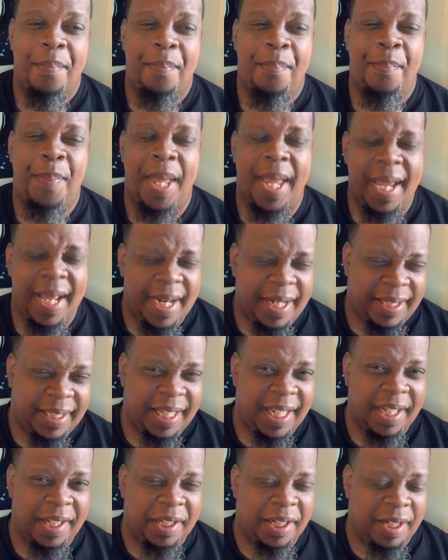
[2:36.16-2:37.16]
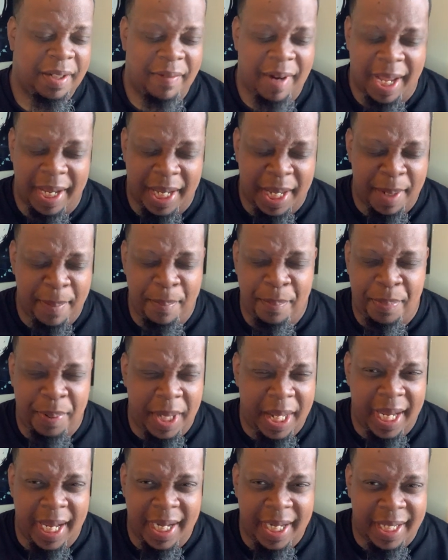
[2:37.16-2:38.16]
paying attention, like him
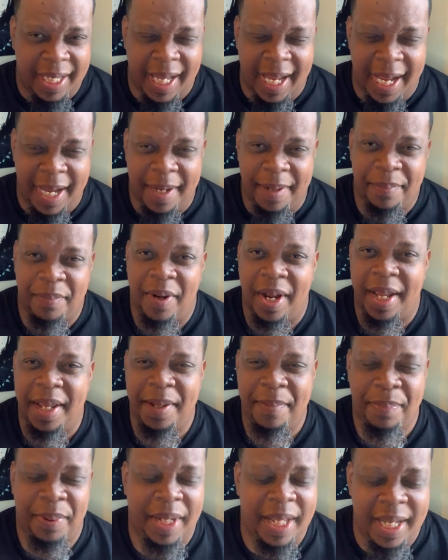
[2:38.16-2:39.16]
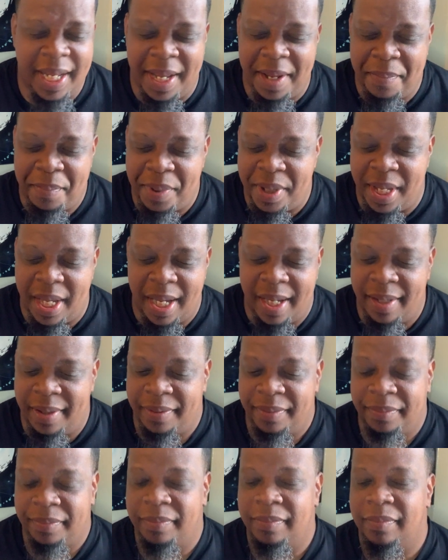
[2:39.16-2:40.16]
playing the game, right? He played NBA.
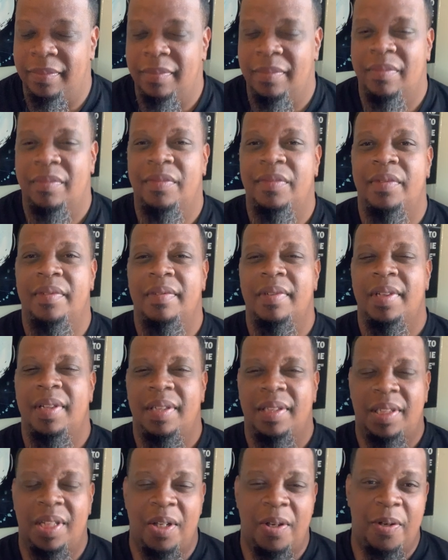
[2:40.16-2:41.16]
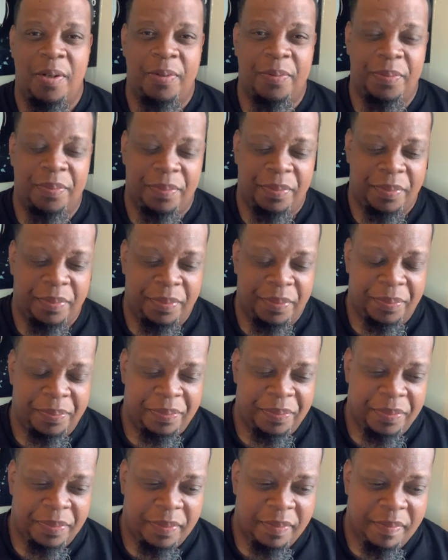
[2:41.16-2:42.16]
So
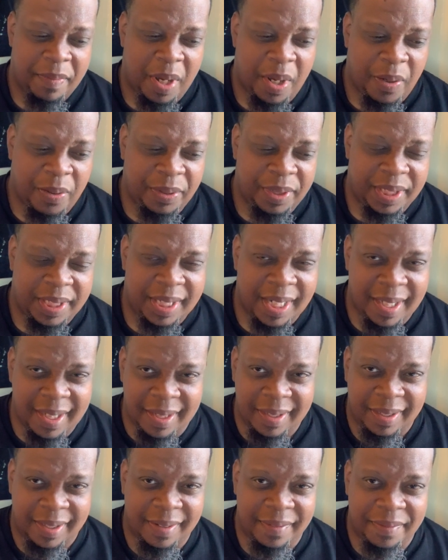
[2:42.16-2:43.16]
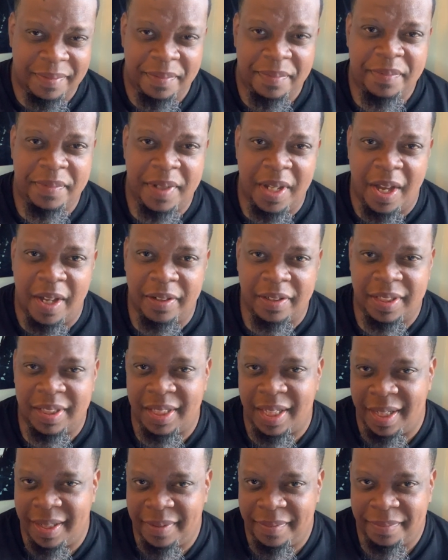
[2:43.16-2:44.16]
my oldest son is dark
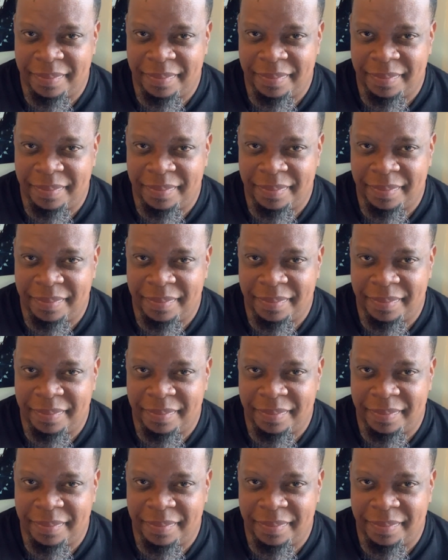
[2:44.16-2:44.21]
skin.